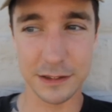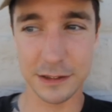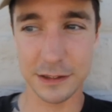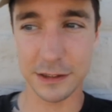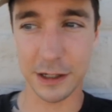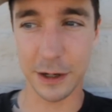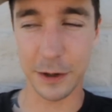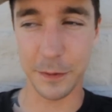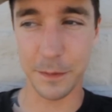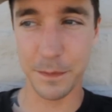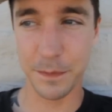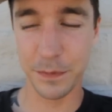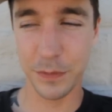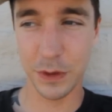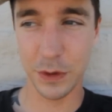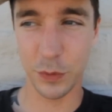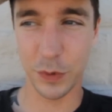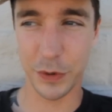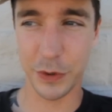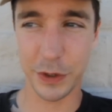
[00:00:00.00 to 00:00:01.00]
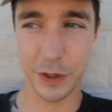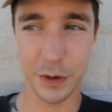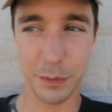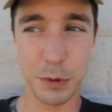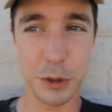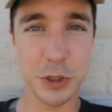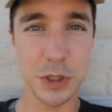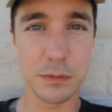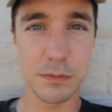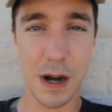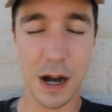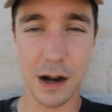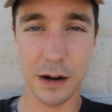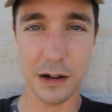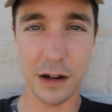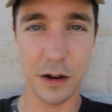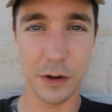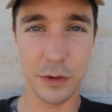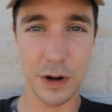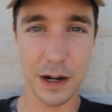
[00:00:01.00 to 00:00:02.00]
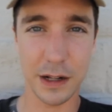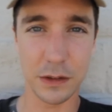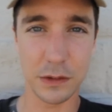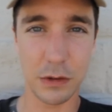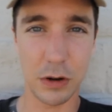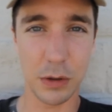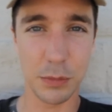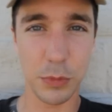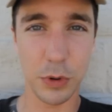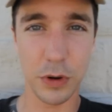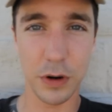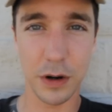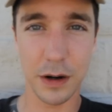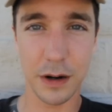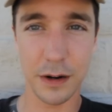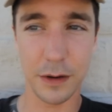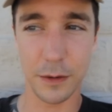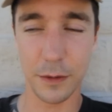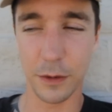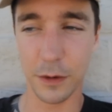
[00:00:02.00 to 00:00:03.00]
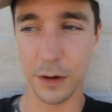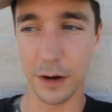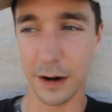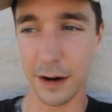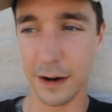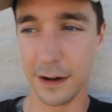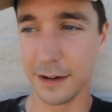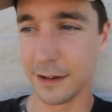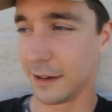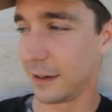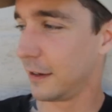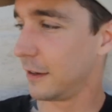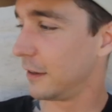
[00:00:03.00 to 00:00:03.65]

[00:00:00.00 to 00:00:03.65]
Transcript: So whether you're pushing Mongo and riding a longboard, or